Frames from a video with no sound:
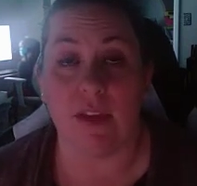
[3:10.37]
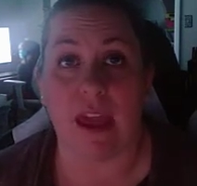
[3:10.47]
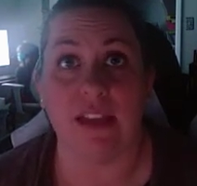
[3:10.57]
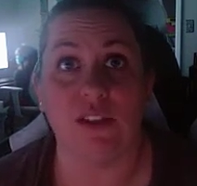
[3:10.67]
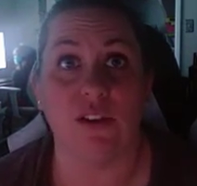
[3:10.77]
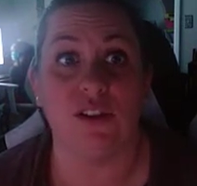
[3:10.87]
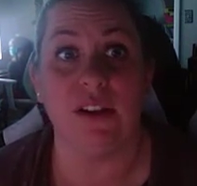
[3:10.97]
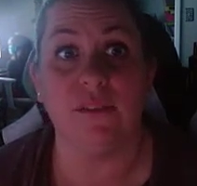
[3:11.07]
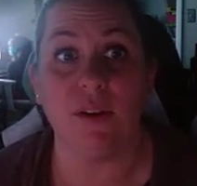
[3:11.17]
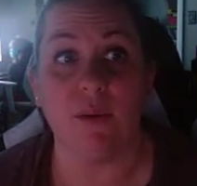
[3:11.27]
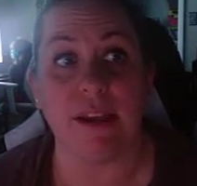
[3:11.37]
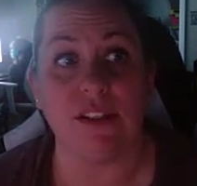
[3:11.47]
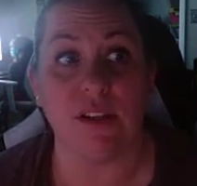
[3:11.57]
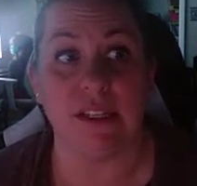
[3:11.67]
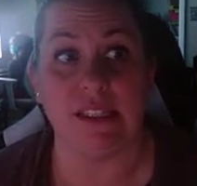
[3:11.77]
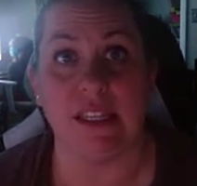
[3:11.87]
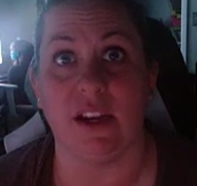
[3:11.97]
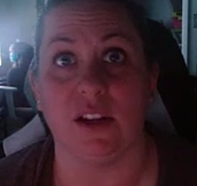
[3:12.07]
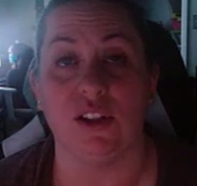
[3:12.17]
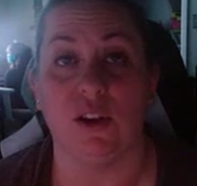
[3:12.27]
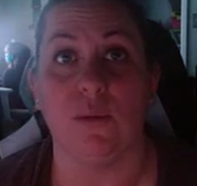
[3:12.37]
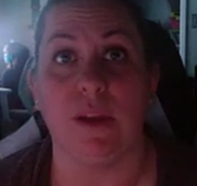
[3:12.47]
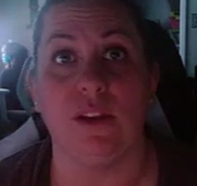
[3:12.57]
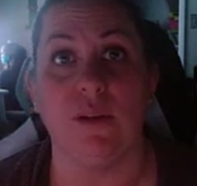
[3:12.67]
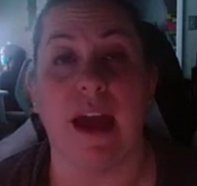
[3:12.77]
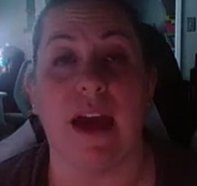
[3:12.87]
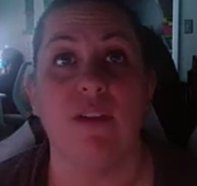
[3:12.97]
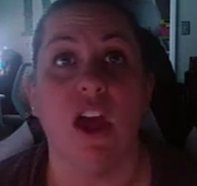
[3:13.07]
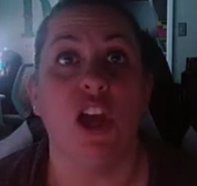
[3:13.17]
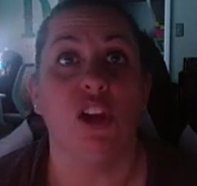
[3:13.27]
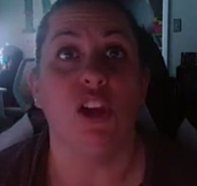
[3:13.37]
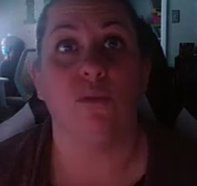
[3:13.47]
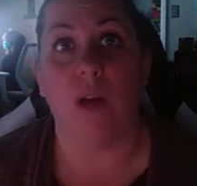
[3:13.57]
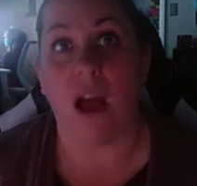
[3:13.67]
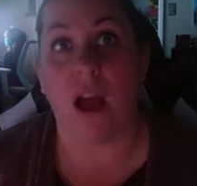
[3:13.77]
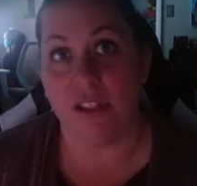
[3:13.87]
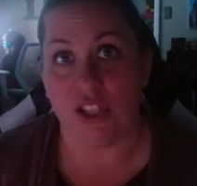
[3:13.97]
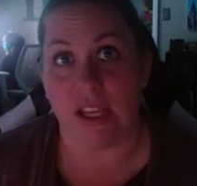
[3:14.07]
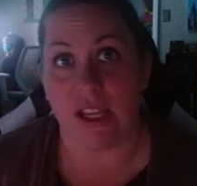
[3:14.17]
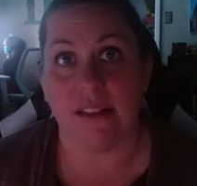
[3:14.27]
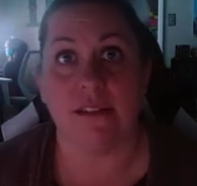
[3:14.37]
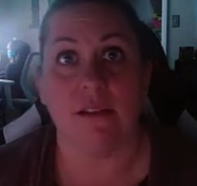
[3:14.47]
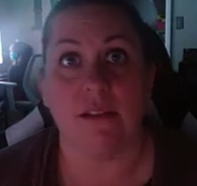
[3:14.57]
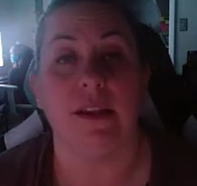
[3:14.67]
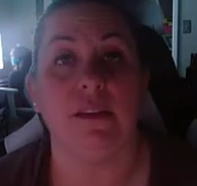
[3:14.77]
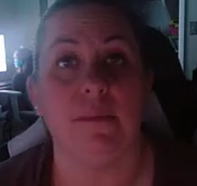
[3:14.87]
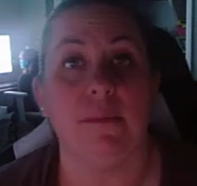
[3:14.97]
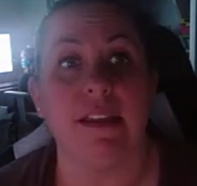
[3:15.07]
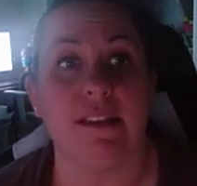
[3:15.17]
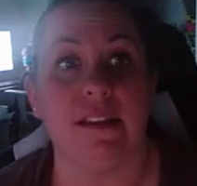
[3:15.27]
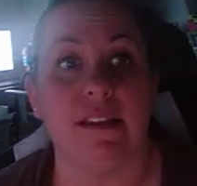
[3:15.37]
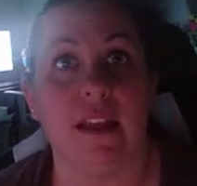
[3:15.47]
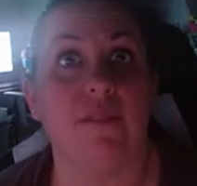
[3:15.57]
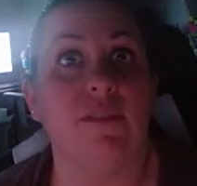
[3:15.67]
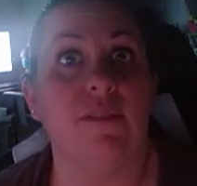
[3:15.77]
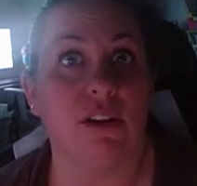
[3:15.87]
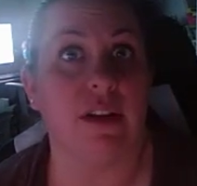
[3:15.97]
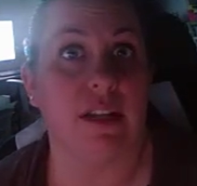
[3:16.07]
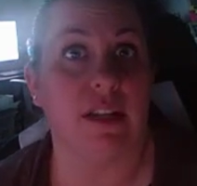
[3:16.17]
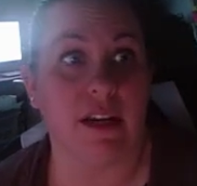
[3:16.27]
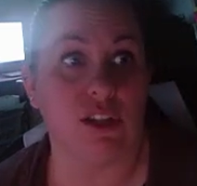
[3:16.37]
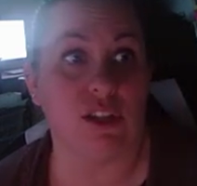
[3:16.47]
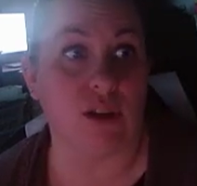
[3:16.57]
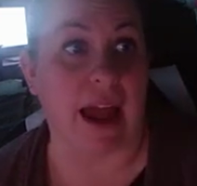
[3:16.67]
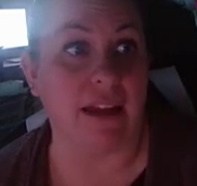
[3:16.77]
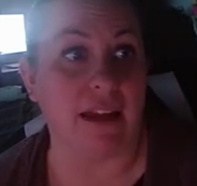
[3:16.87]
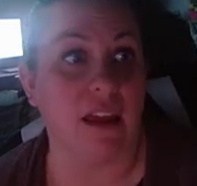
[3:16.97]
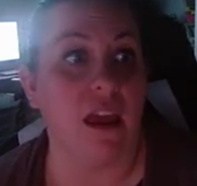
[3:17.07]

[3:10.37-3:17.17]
Okay, so there's different ways you can see here. So when you have urology, it's going to be the study of the urinary tract.